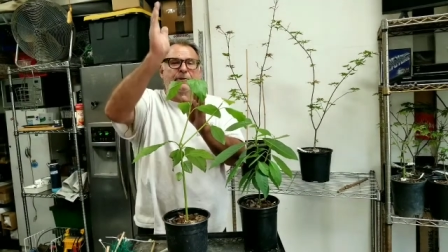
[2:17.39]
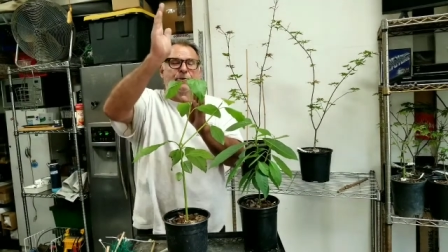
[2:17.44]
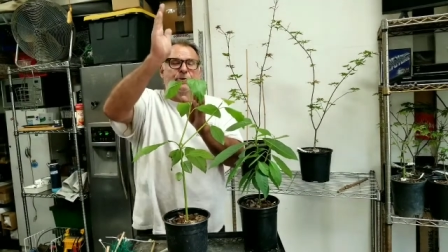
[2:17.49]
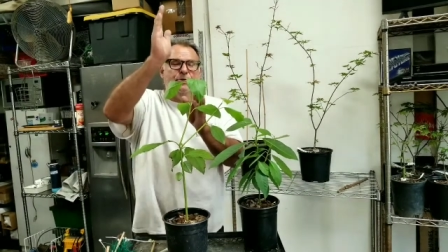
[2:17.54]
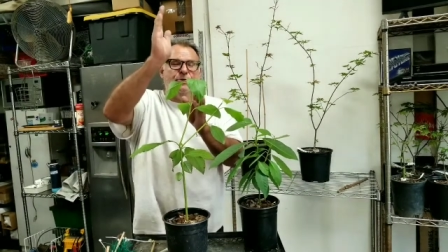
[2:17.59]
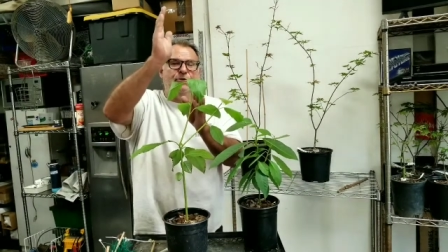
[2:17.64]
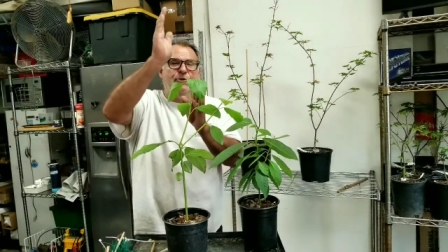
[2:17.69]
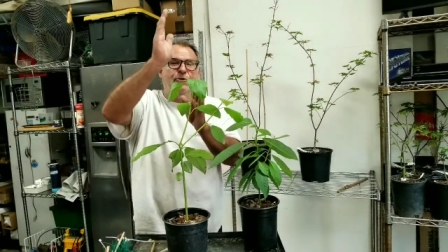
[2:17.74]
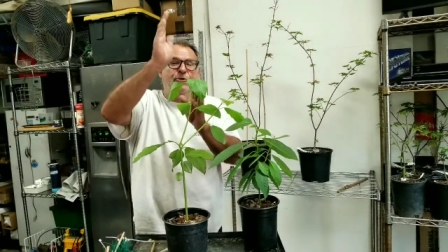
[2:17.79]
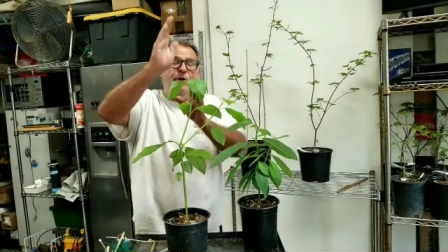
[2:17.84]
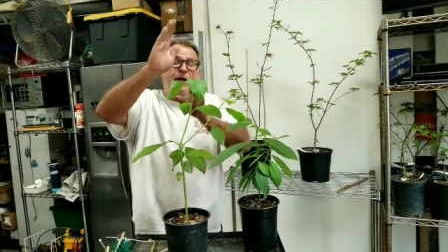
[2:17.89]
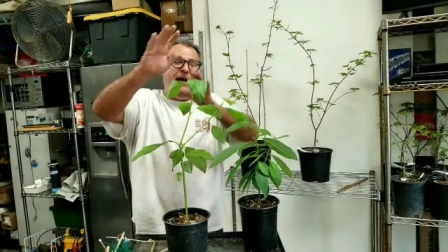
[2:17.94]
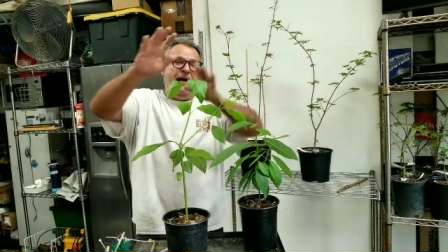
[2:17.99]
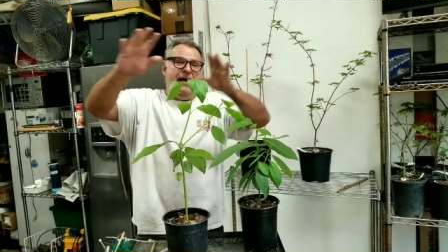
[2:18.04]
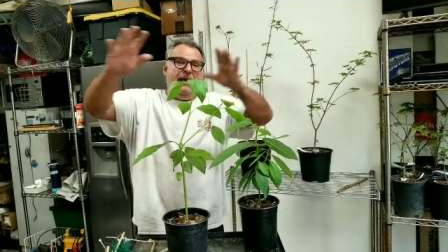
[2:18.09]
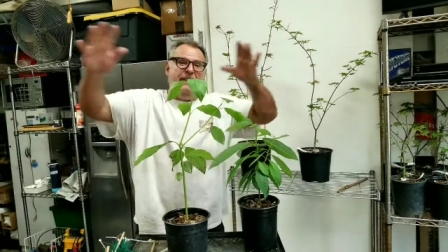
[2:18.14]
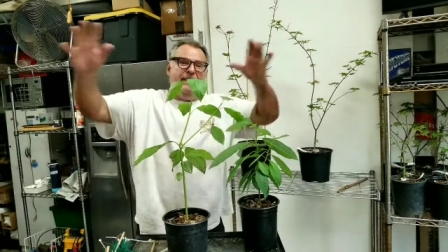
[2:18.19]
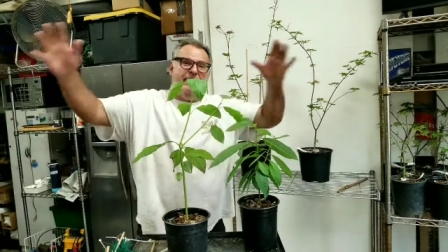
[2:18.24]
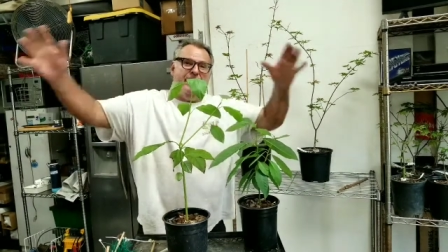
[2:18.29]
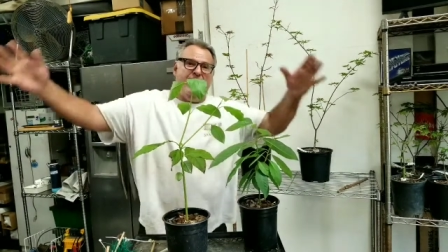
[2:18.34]
to a certain
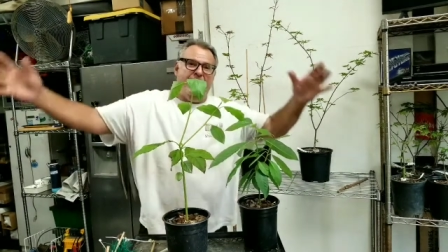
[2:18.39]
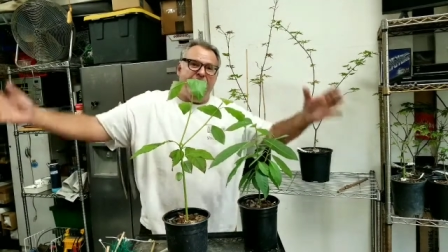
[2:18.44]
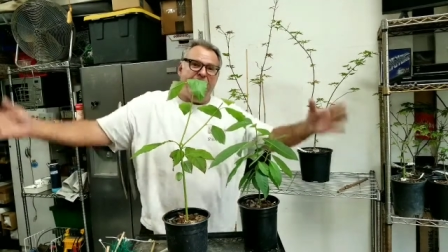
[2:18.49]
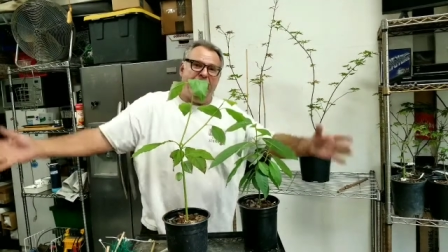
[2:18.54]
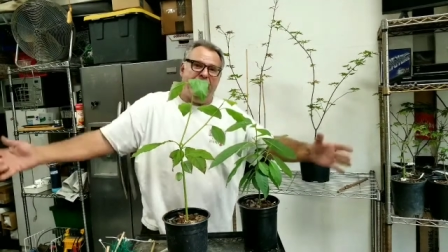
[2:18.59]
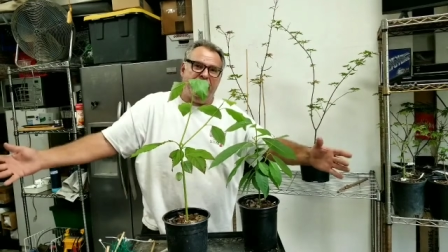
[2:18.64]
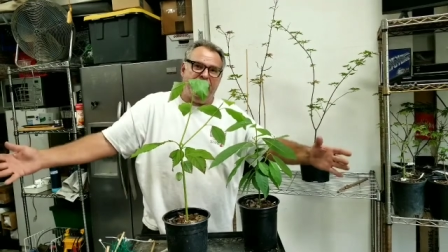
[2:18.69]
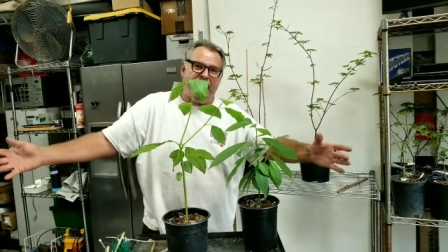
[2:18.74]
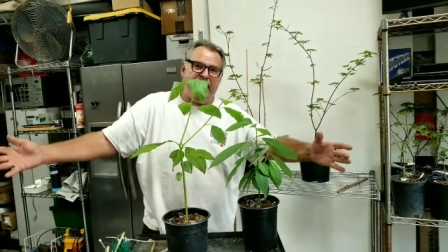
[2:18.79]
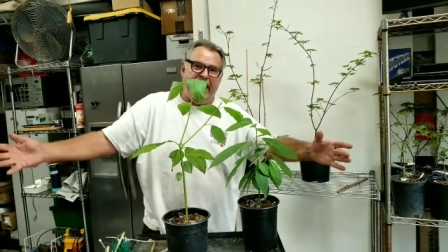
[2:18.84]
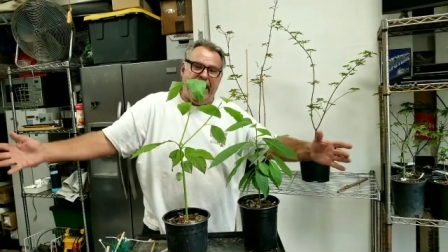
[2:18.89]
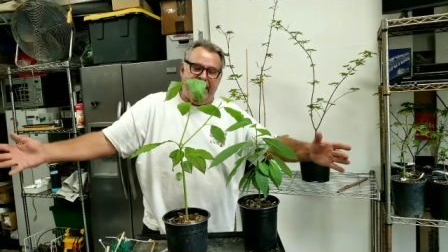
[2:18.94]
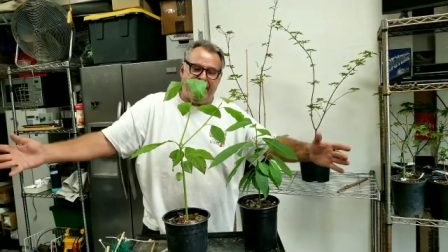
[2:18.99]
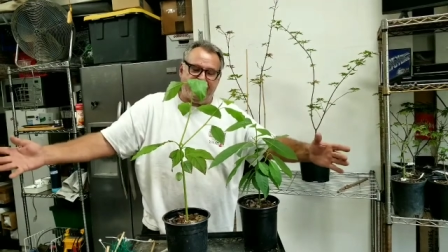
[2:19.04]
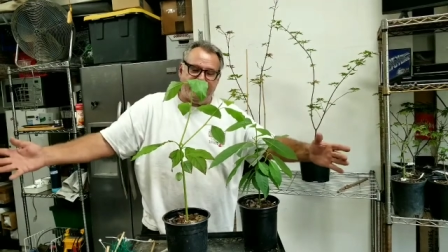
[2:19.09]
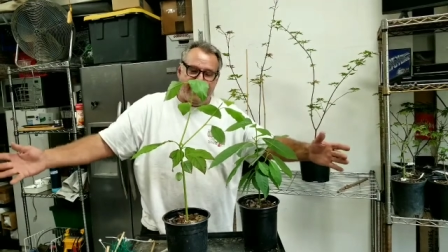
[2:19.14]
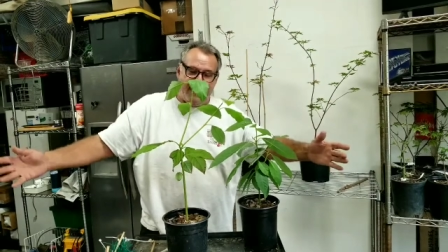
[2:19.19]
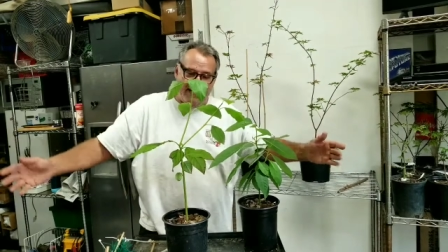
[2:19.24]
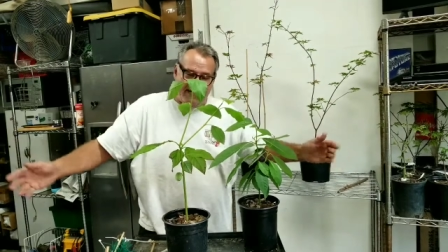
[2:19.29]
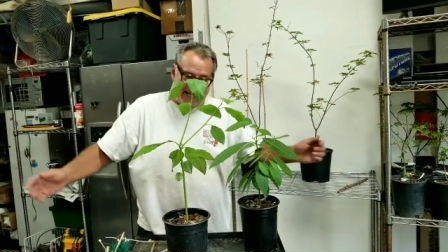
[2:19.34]
height and then
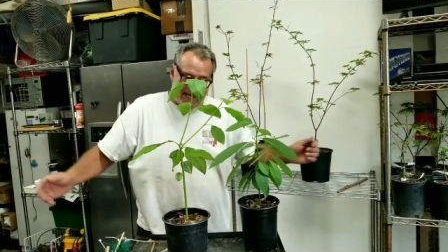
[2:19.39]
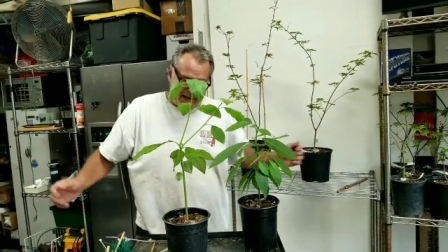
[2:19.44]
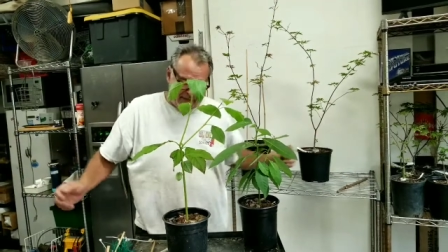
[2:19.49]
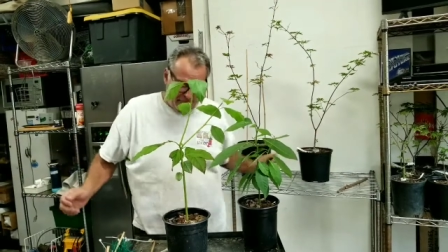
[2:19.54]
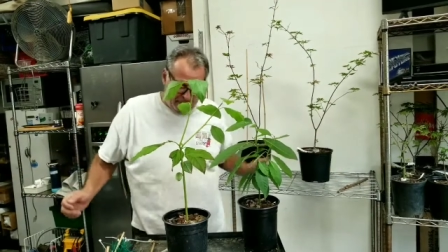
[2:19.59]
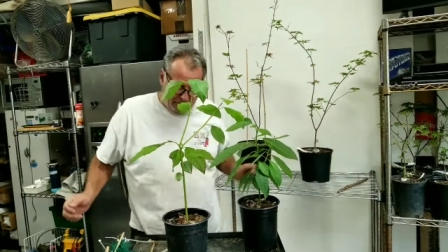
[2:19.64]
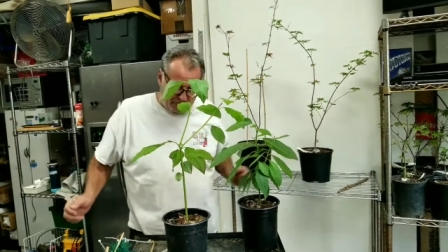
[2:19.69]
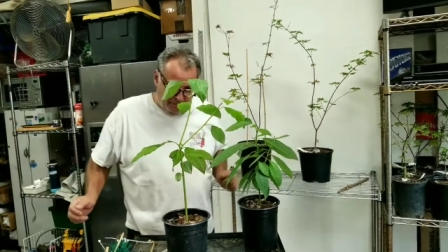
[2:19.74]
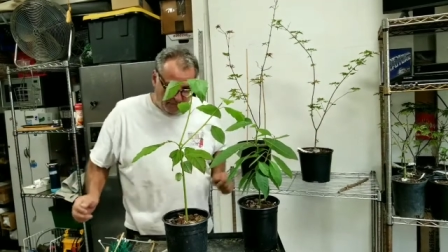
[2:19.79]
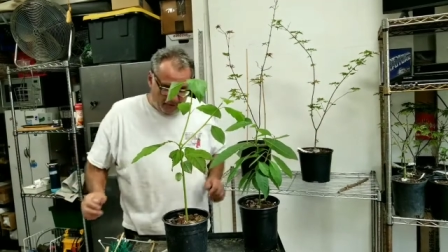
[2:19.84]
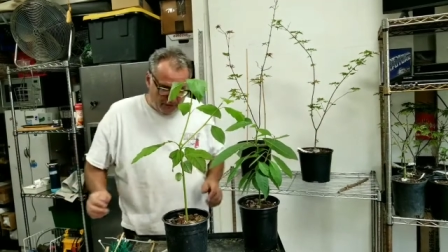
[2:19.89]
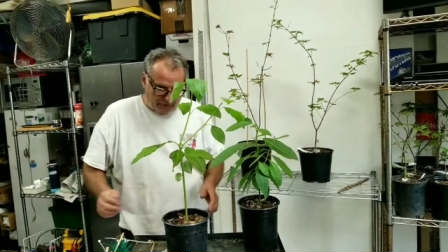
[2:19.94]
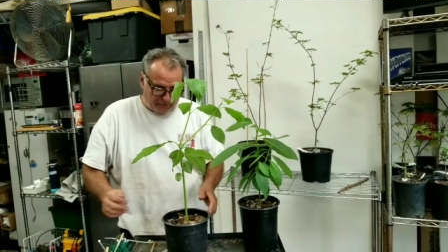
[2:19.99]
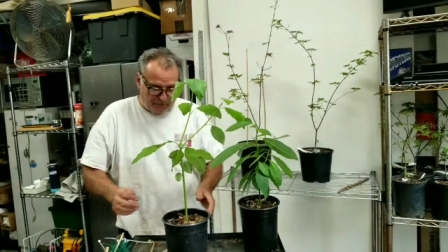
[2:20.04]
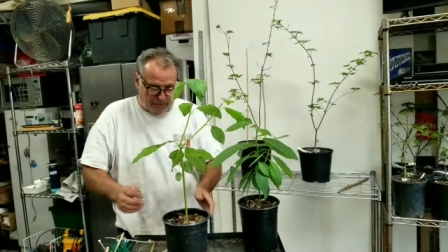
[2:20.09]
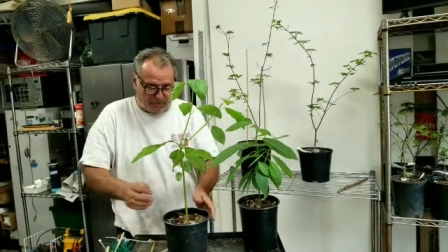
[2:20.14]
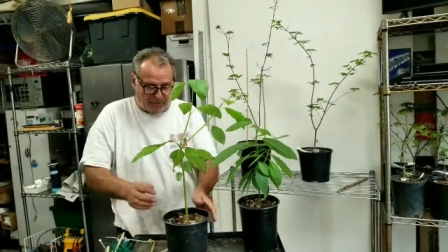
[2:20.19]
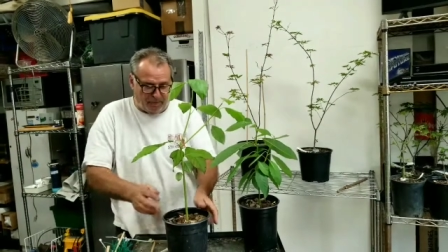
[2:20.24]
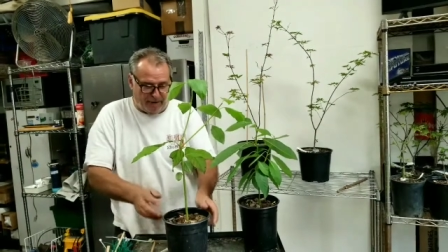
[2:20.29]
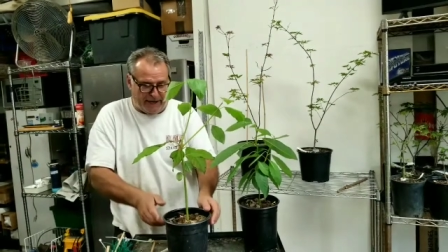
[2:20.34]
cascade out with
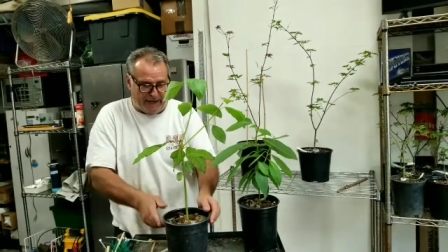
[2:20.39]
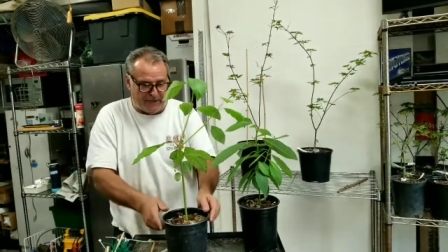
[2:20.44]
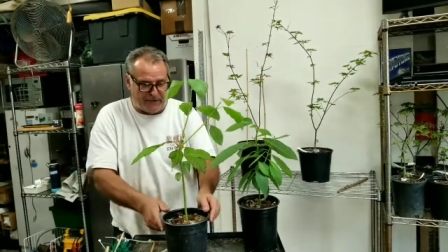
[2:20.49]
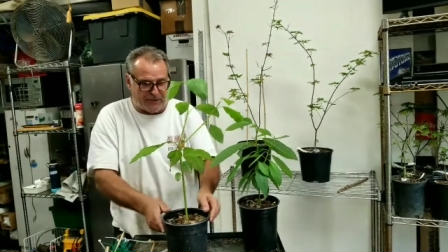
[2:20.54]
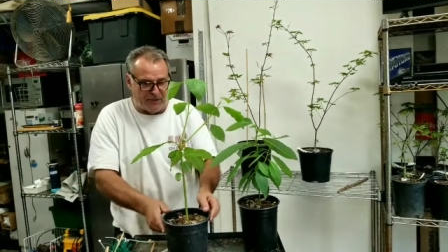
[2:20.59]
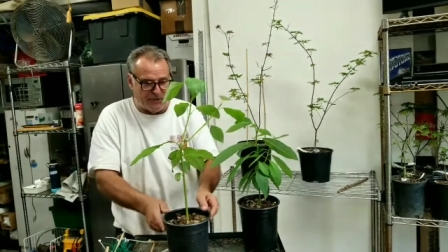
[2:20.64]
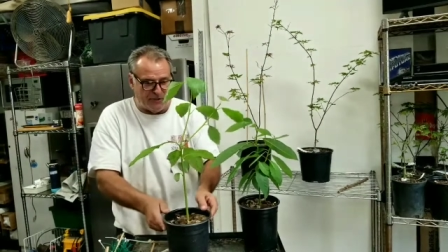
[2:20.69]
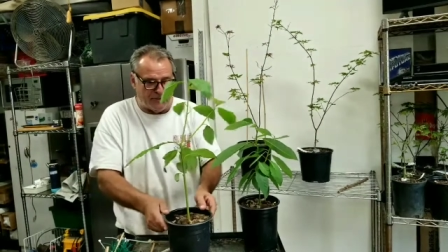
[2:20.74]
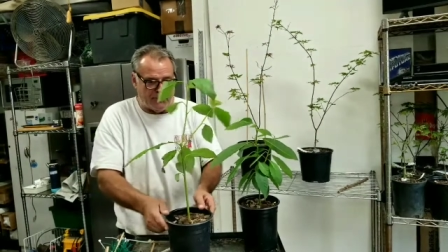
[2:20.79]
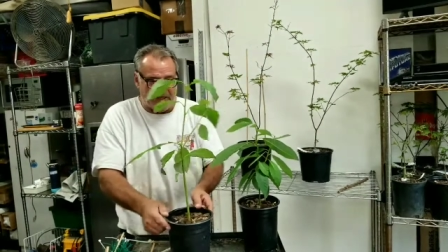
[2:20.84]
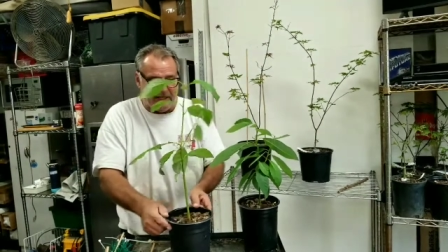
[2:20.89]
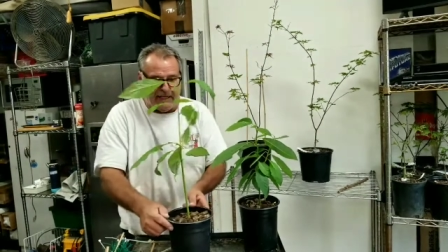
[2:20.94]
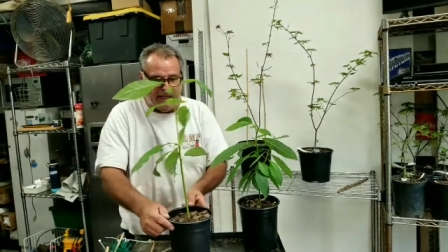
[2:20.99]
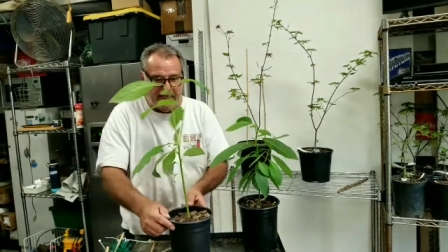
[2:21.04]
multiple branches.